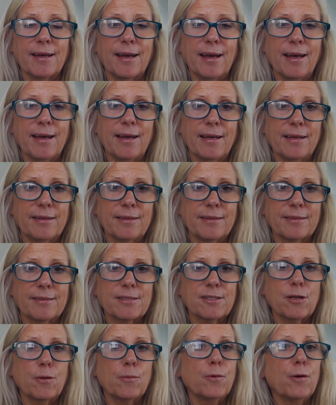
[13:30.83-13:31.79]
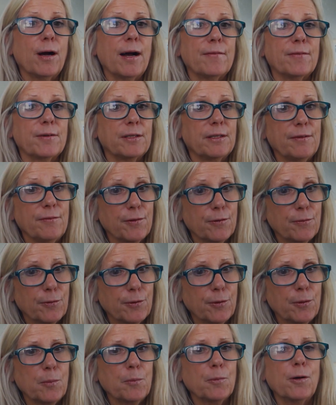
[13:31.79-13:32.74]
And so we'll have a living
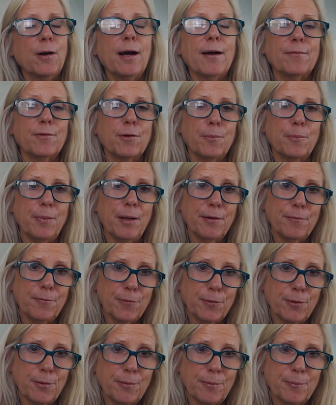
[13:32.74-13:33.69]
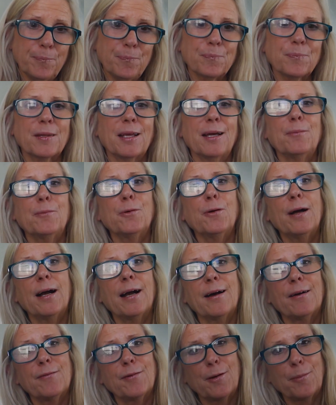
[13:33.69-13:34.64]
room, we'll have a bedroom, and we'll
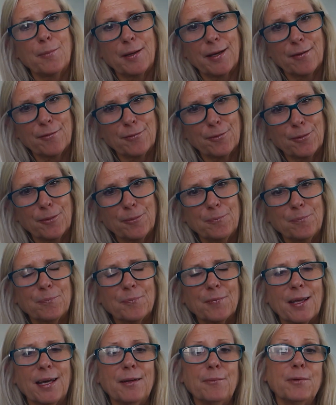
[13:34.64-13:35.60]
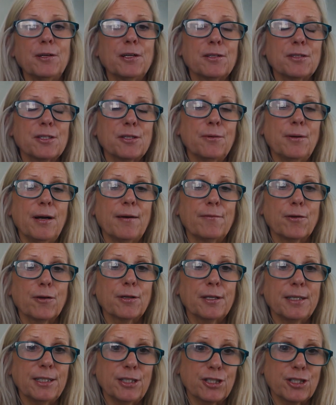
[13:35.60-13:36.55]
have a bathroom. And we also have our
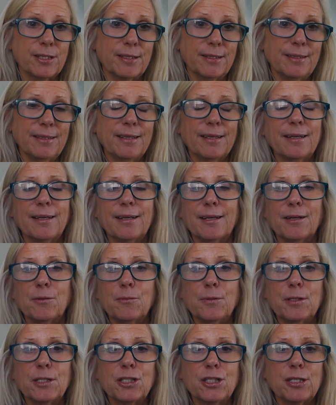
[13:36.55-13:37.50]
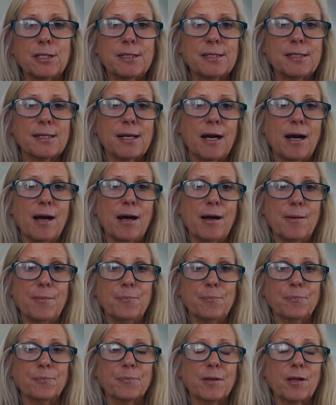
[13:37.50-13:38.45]
kitchen, which is
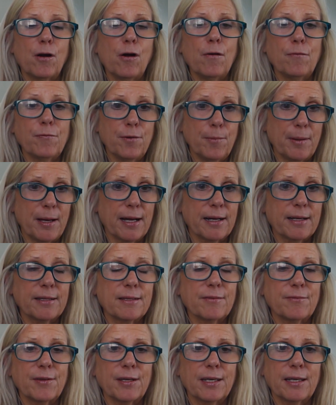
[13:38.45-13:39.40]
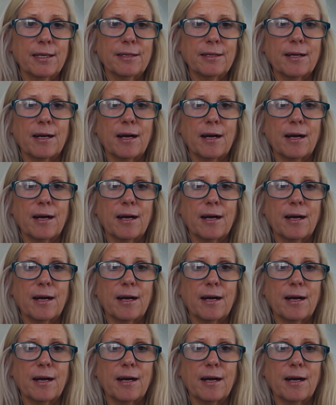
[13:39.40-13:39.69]
off the back of the van.